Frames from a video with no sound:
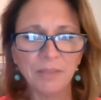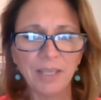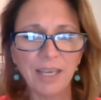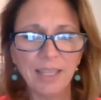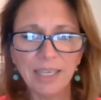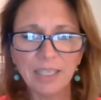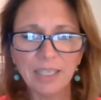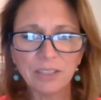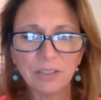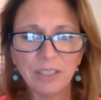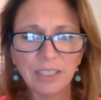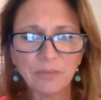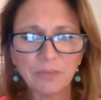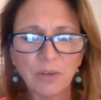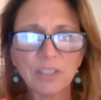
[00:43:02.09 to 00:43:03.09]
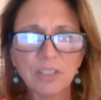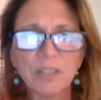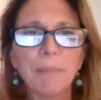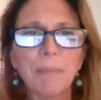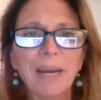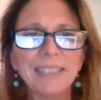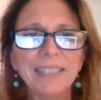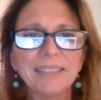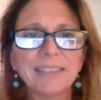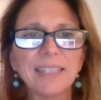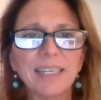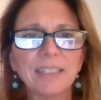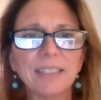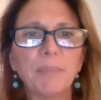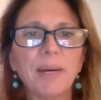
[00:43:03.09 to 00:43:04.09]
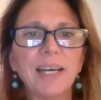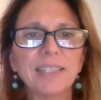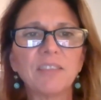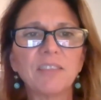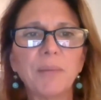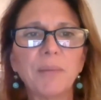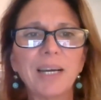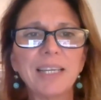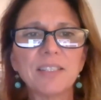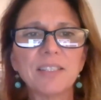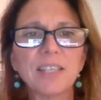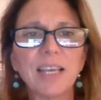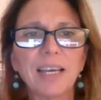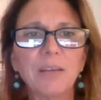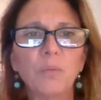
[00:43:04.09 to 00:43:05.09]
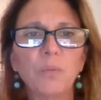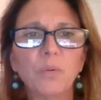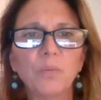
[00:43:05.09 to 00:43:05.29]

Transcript: And then as far as the mindset, the positive mindset,